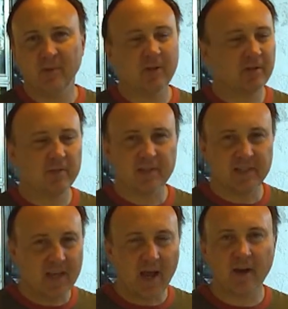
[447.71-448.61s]
You could do
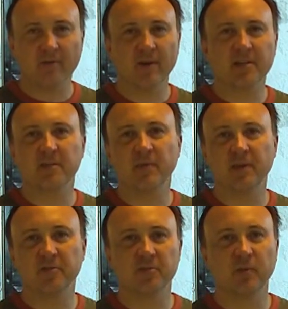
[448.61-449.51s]
this entire
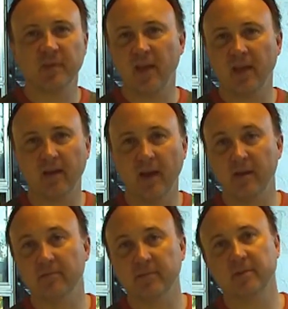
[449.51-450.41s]
recipe just with canned
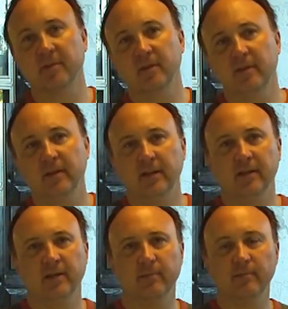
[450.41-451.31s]
items.
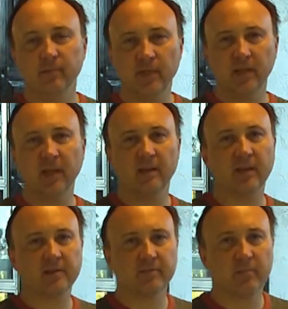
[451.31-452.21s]
But again,
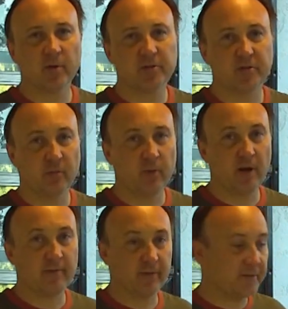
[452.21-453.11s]
that's personal
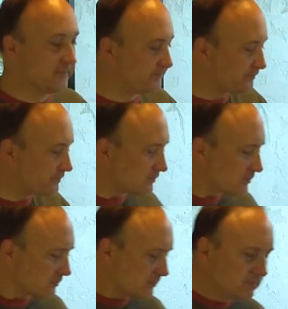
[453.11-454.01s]
preference.
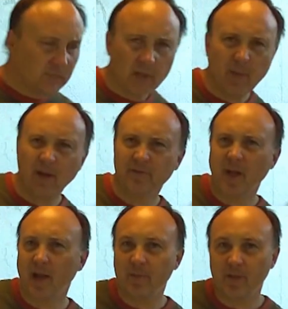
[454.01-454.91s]
Amount
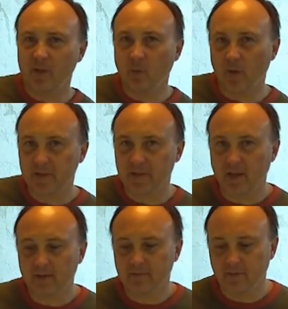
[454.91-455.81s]
of time that you want to
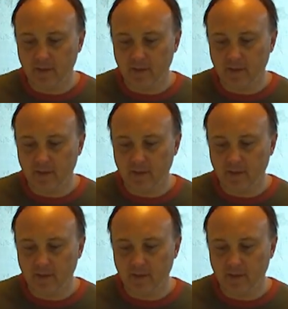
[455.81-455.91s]
save.